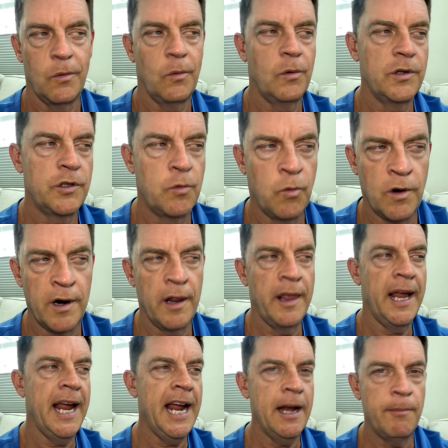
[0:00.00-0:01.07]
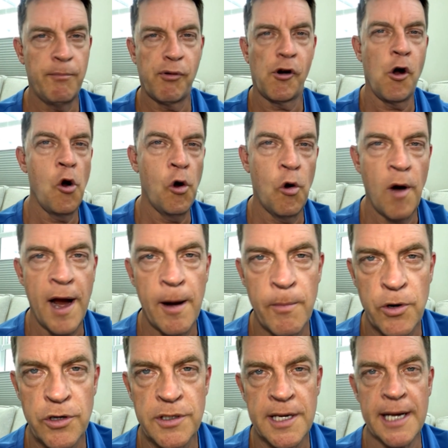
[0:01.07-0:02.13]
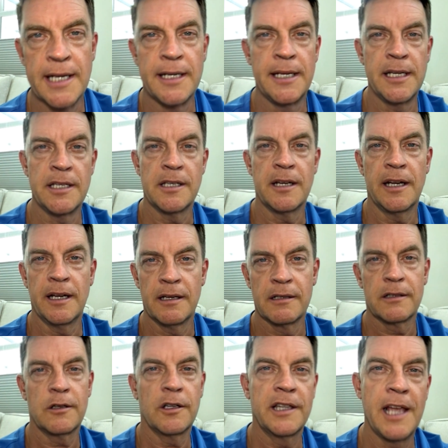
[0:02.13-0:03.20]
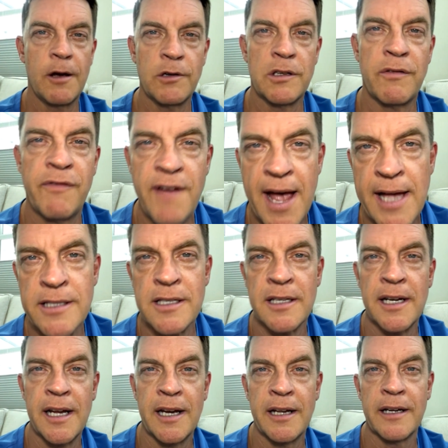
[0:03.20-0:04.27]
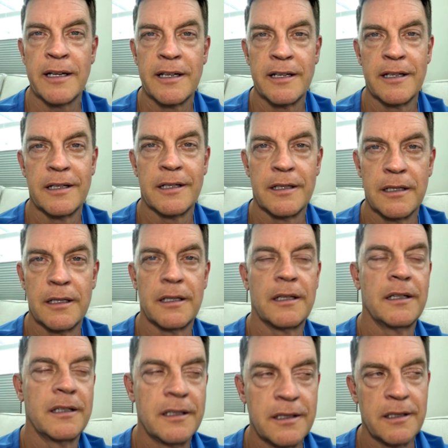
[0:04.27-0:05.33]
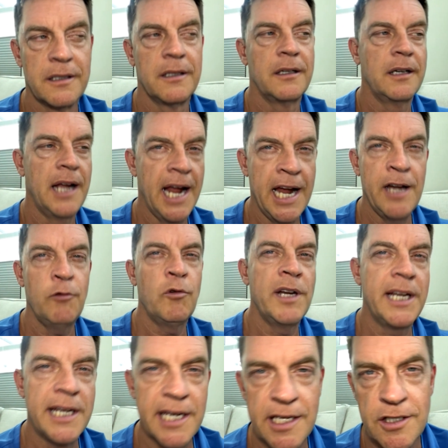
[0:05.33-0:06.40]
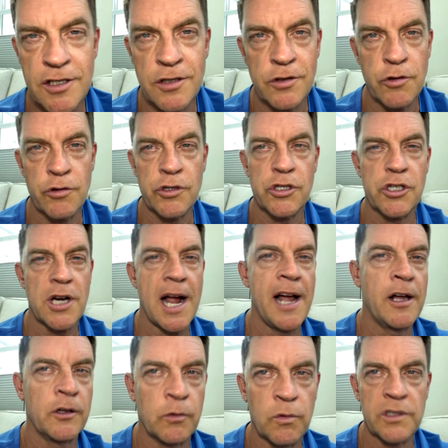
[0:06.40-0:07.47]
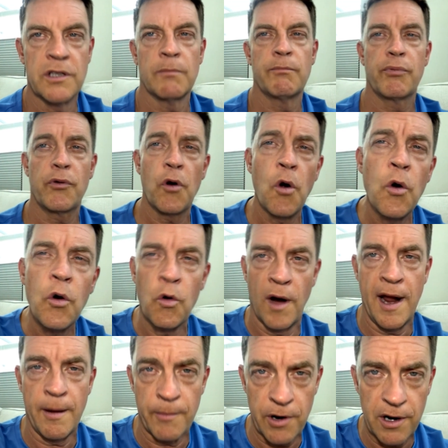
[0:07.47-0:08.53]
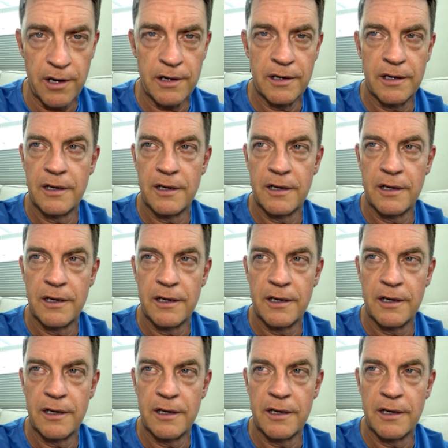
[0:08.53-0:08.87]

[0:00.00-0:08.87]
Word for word: was one of the head programmers at Disney. Thought that was fascinating. Henry Kissinger's child was a programmer